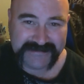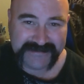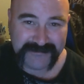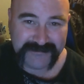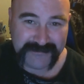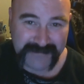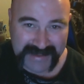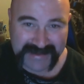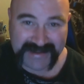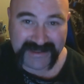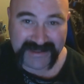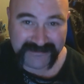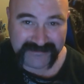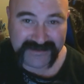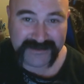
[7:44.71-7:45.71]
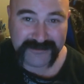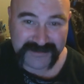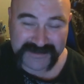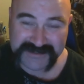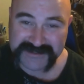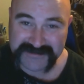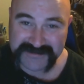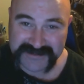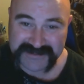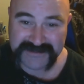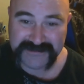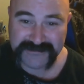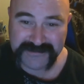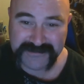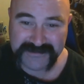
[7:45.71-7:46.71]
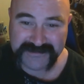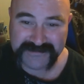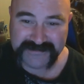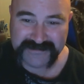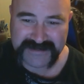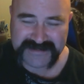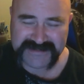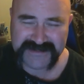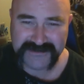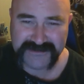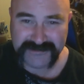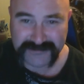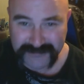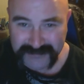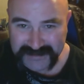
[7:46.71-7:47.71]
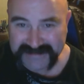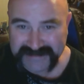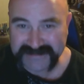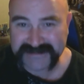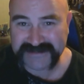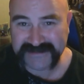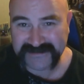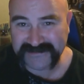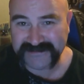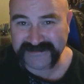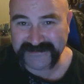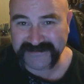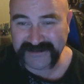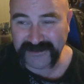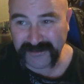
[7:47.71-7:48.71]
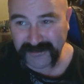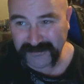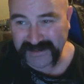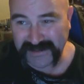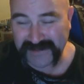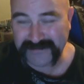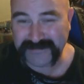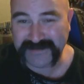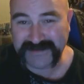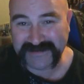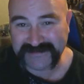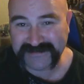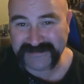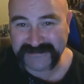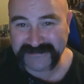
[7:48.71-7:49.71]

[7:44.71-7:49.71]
that men have health issues too is a great start along that path.